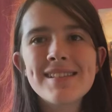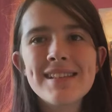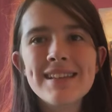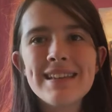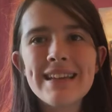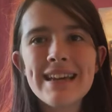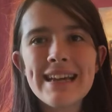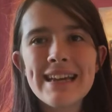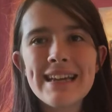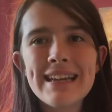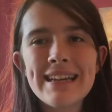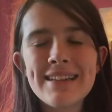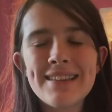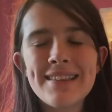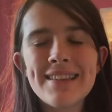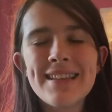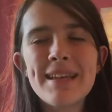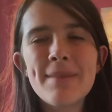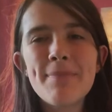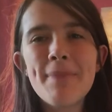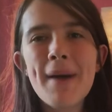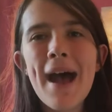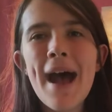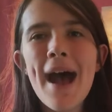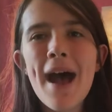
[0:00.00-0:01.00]
today
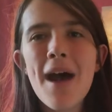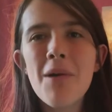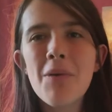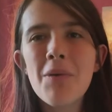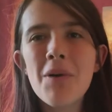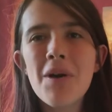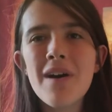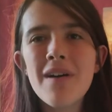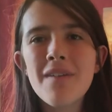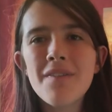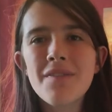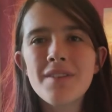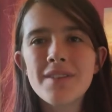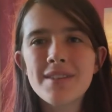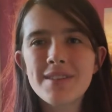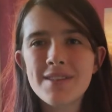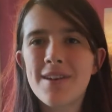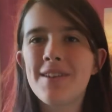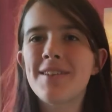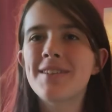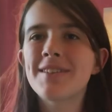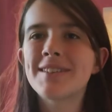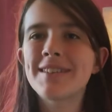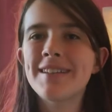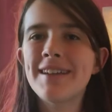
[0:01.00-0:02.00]
the power of the
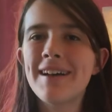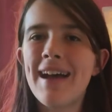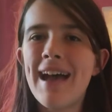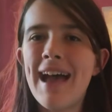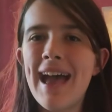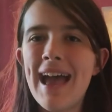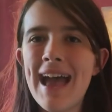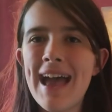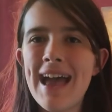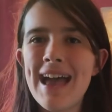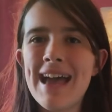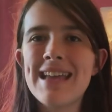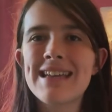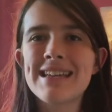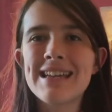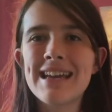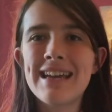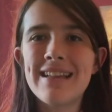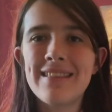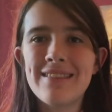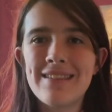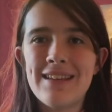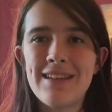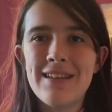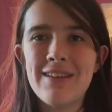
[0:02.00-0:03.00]
Doctor aired
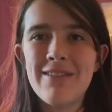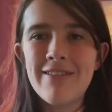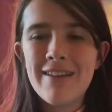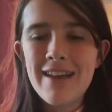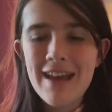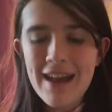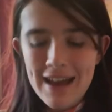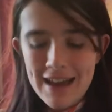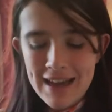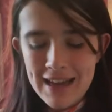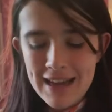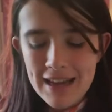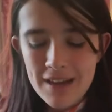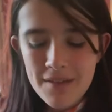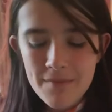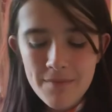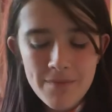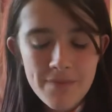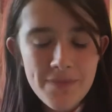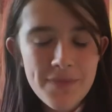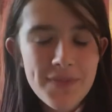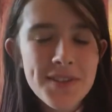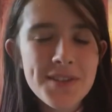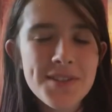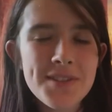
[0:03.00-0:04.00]
in the UK.
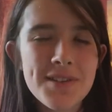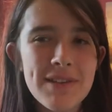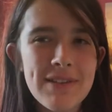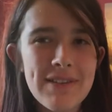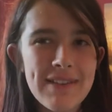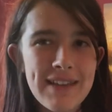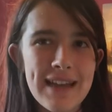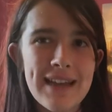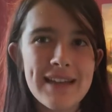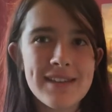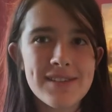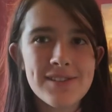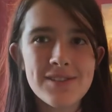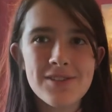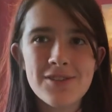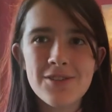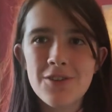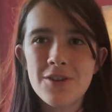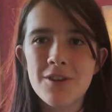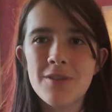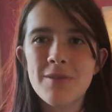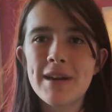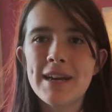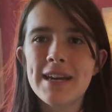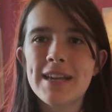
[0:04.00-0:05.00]
So let's
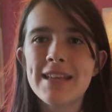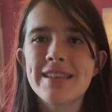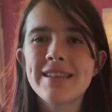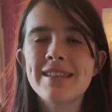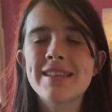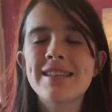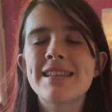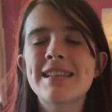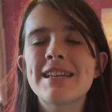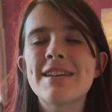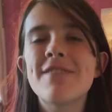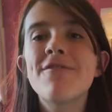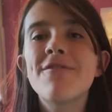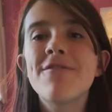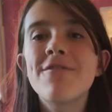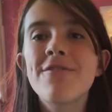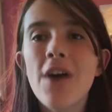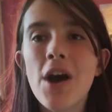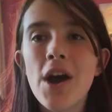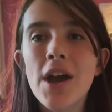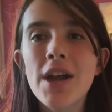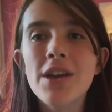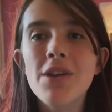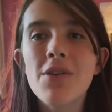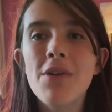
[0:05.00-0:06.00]
talk about it. This is the
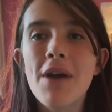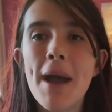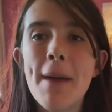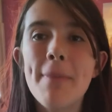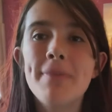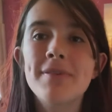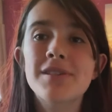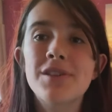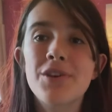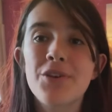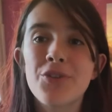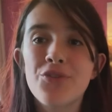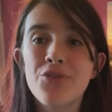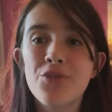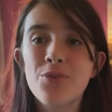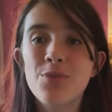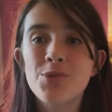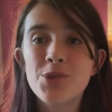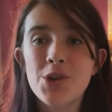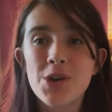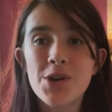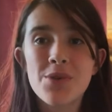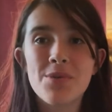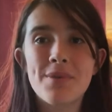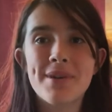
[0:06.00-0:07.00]
final episode from
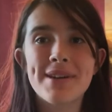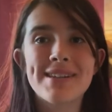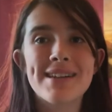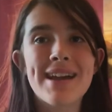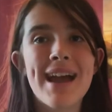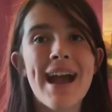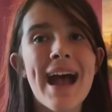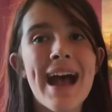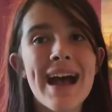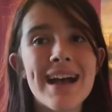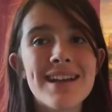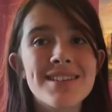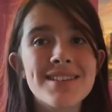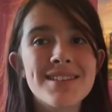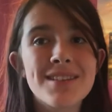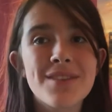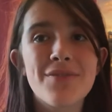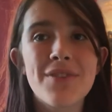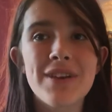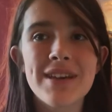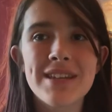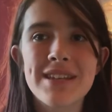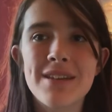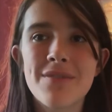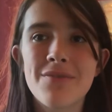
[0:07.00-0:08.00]
Jodie Whittaker as the
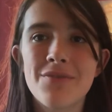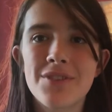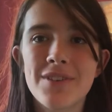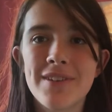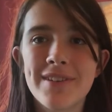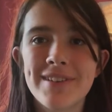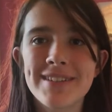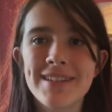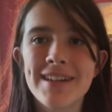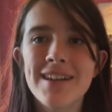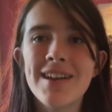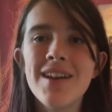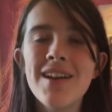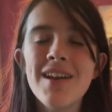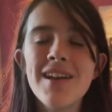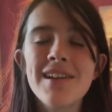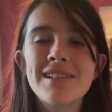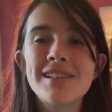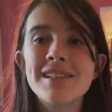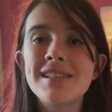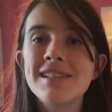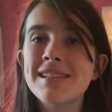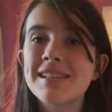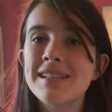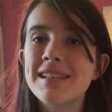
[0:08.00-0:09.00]
13th Doctor.
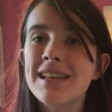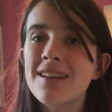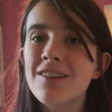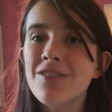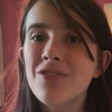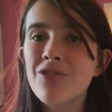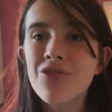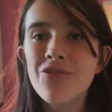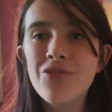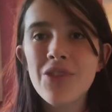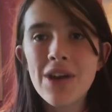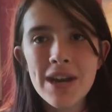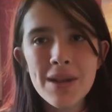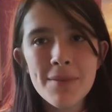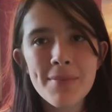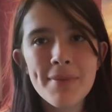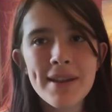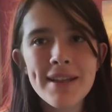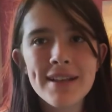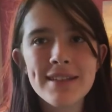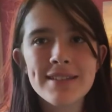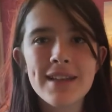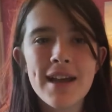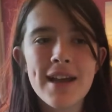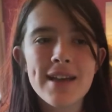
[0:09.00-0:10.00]
So this is
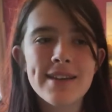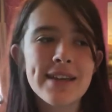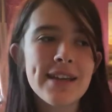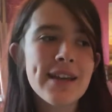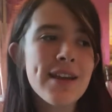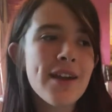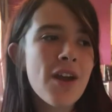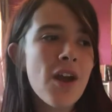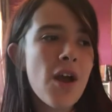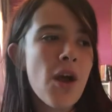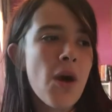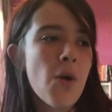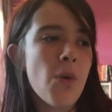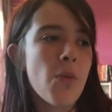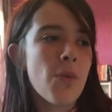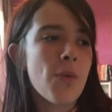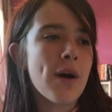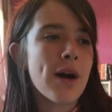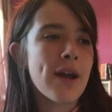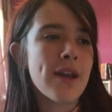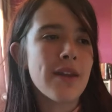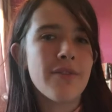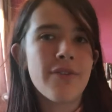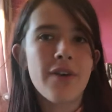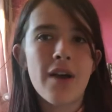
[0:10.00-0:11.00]
incredibly exciting,
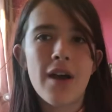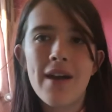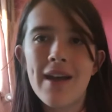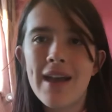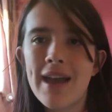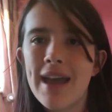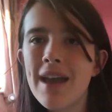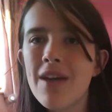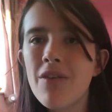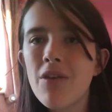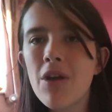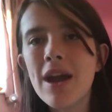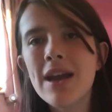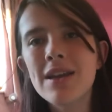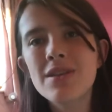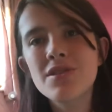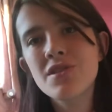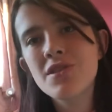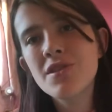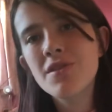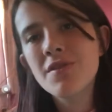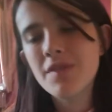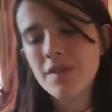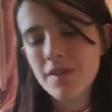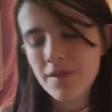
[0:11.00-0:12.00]
one for her era and
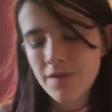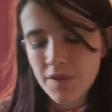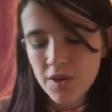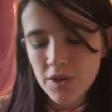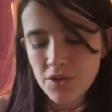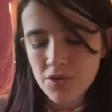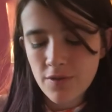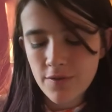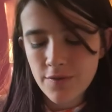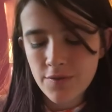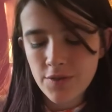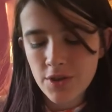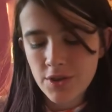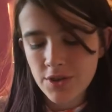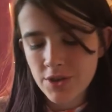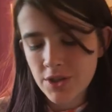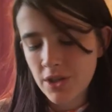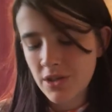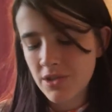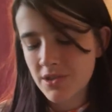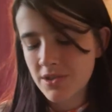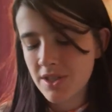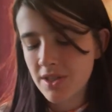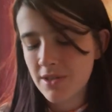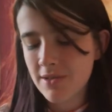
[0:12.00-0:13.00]
two for the future of
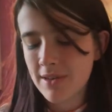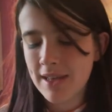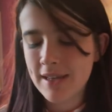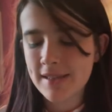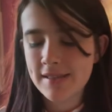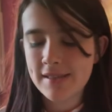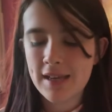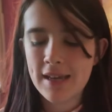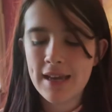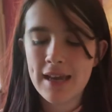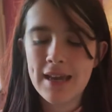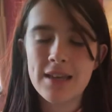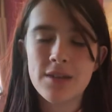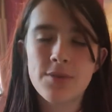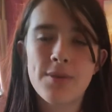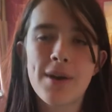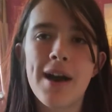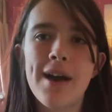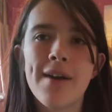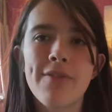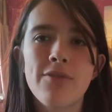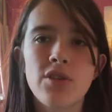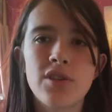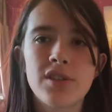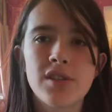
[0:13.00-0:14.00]
Doctor Who. So let's get into it.
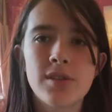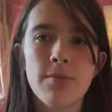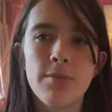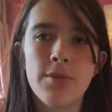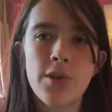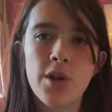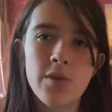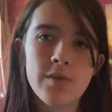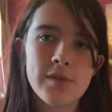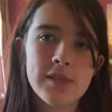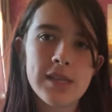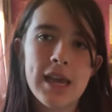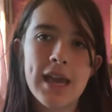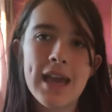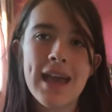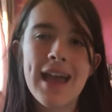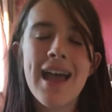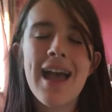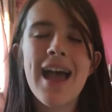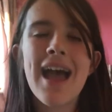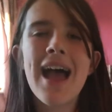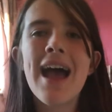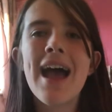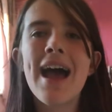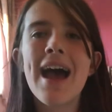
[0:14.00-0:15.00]
I've got some notes here
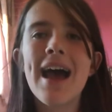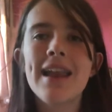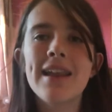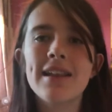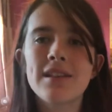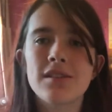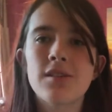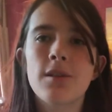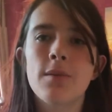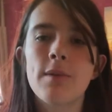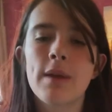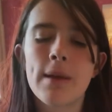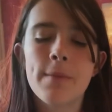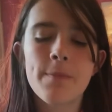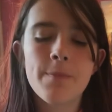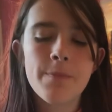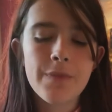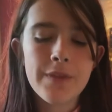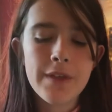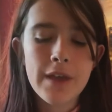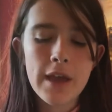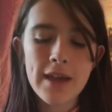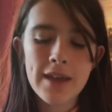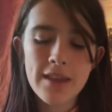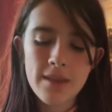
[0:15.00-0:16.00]
and let's talk about it.
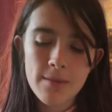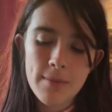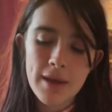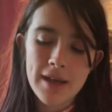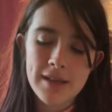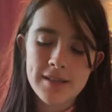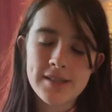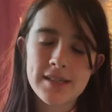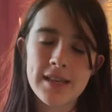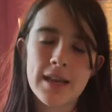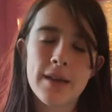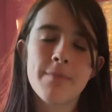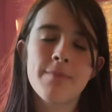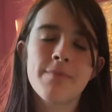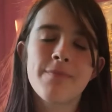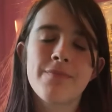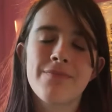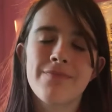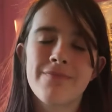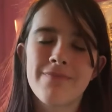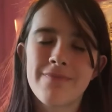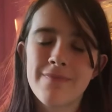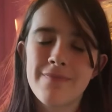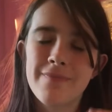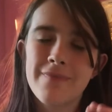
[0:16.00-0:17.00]
Okay, the Master.
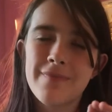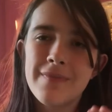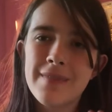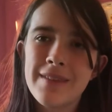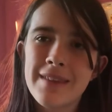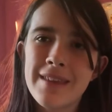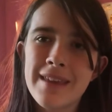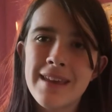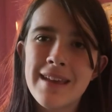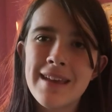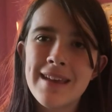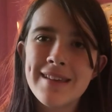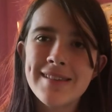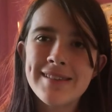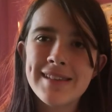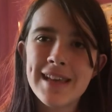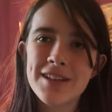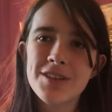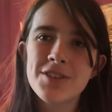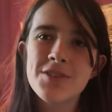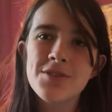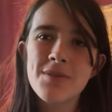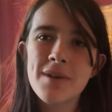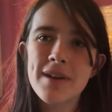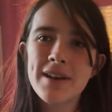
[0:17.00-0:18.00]

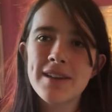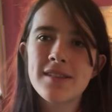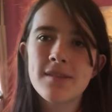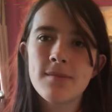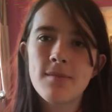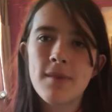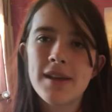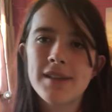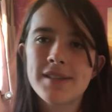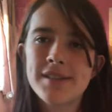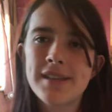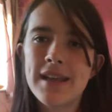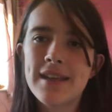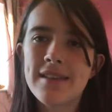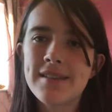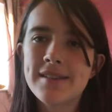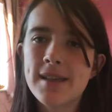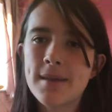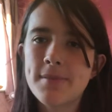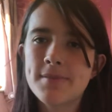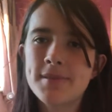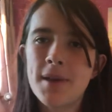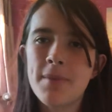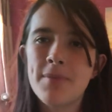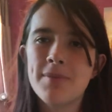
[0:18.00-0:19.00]
Sacha Dhawan as the Master in this
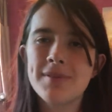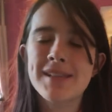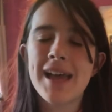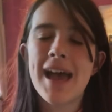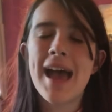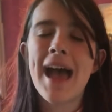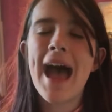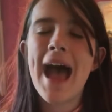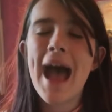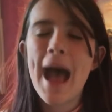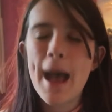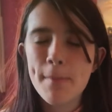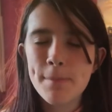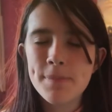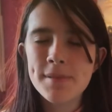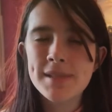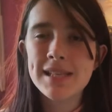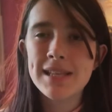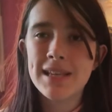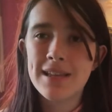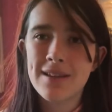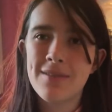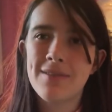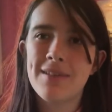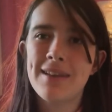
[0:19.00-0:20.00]
episode was
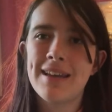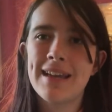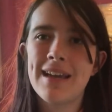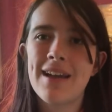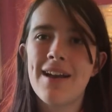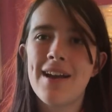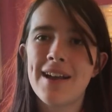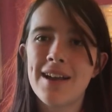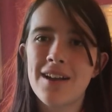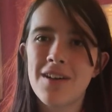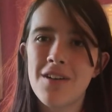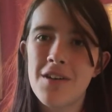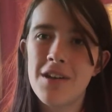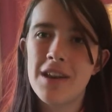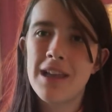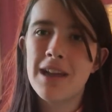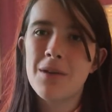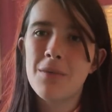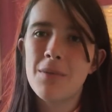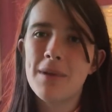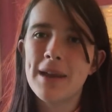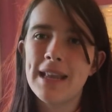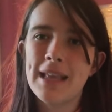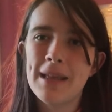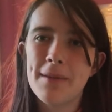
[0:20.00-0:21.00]
absolutely iconic
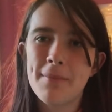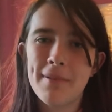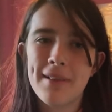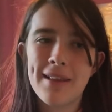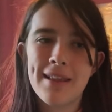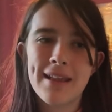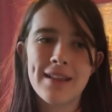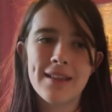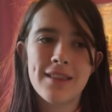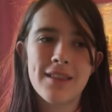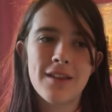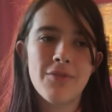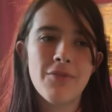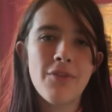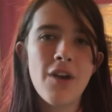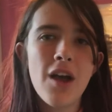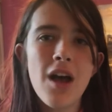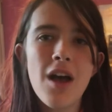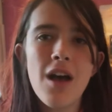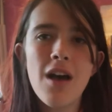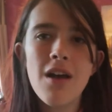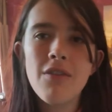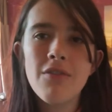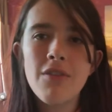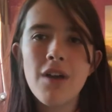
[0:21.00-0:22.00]
when he played the
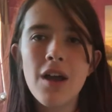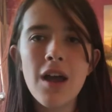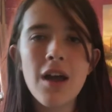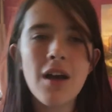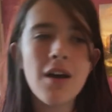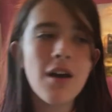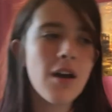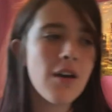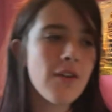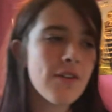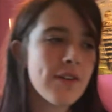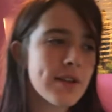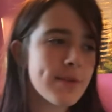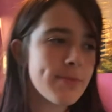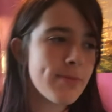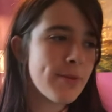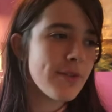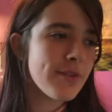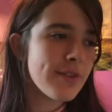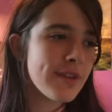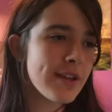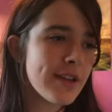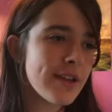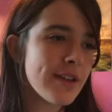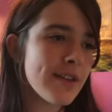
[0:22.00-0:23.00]
rah-rah
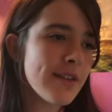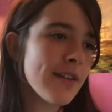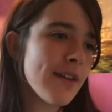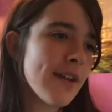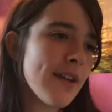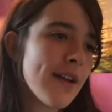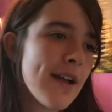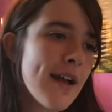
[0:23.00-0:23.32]
Rasputin.